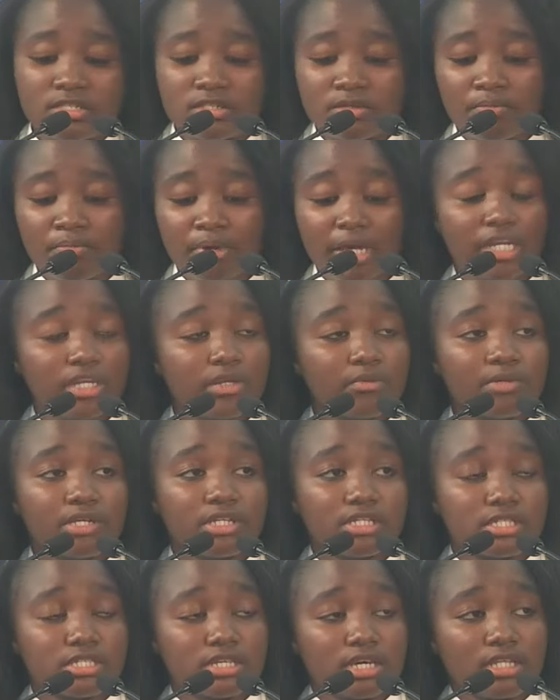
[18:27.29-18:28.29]
many will
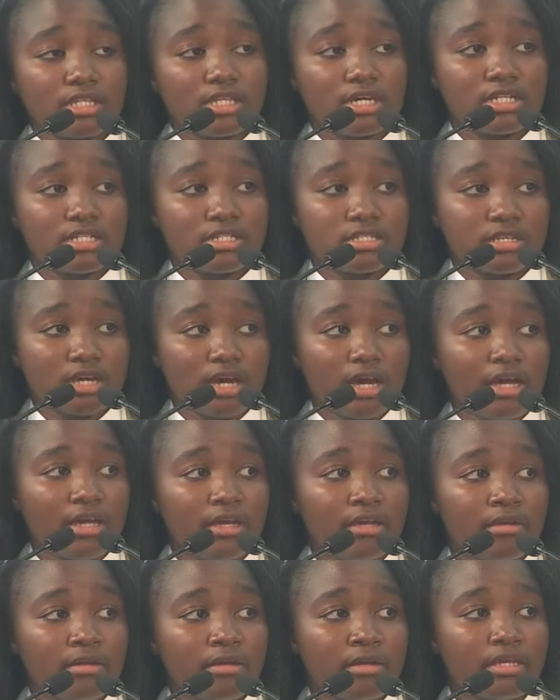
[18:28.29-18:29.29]
say that
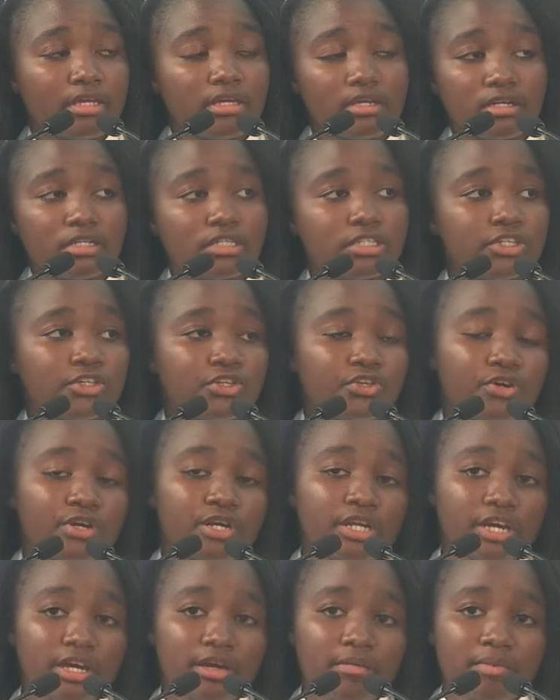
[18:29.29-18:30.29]
I healed in your
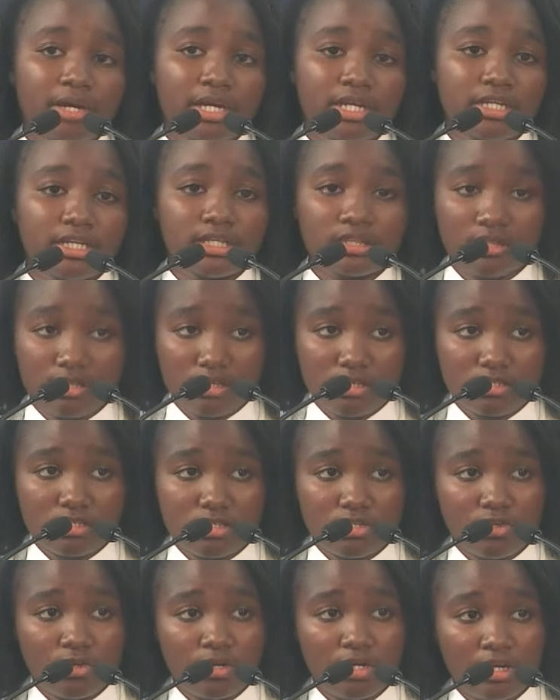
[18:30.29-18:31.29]
name, I did this
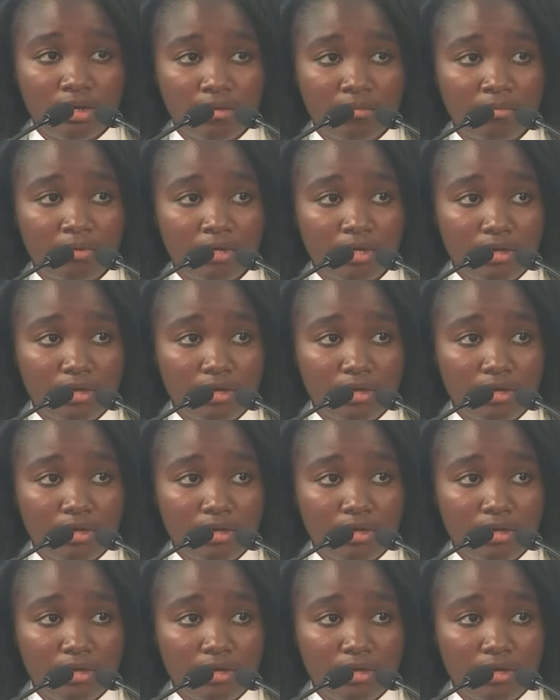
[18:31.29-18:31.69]
in your name,